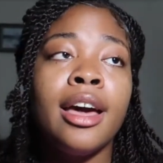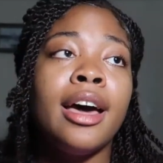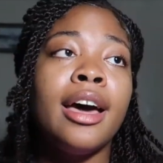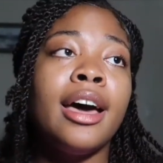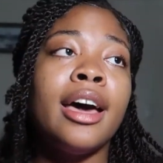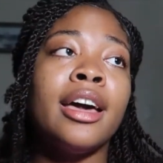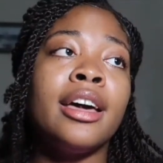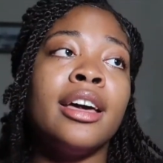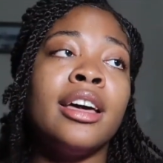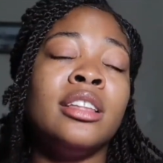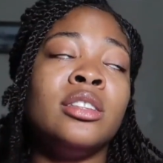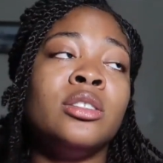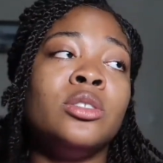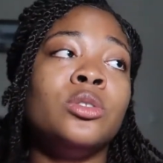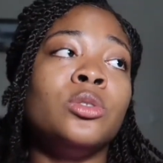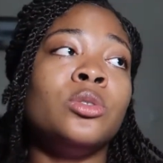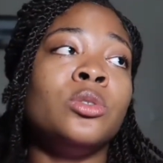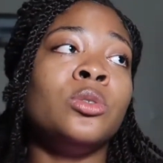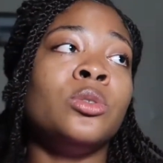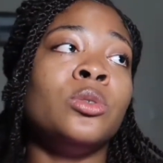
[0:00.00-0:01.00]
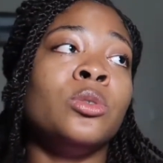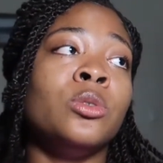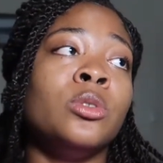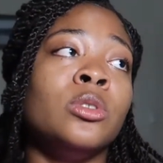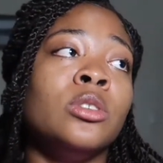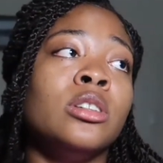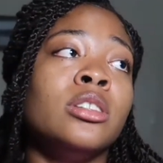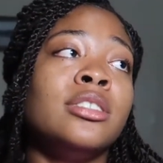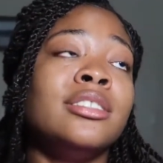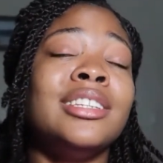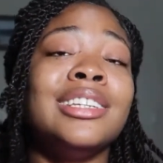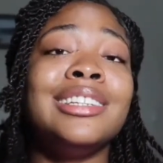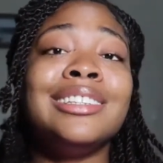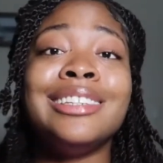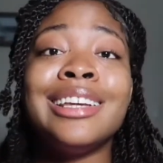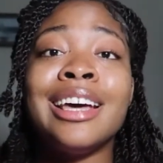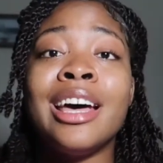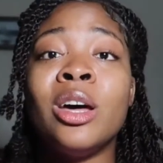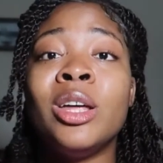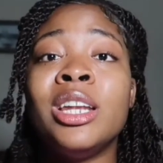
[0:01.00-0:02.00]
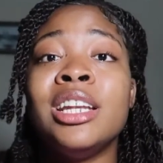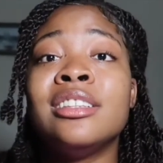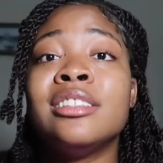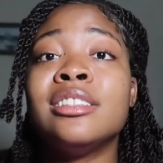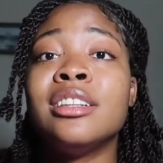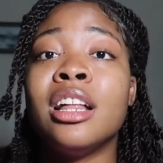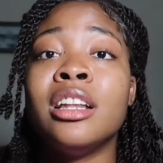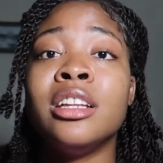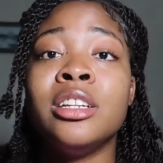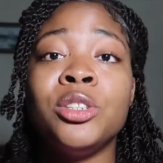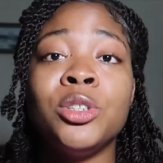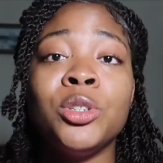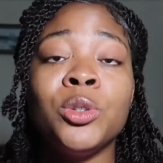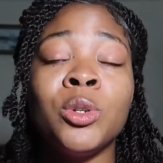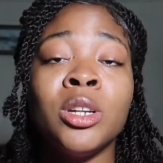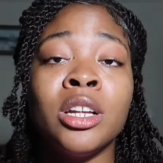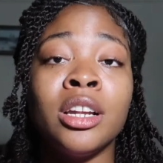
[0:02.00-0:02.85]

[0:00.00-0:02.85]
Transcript: I had to sit down in solitude a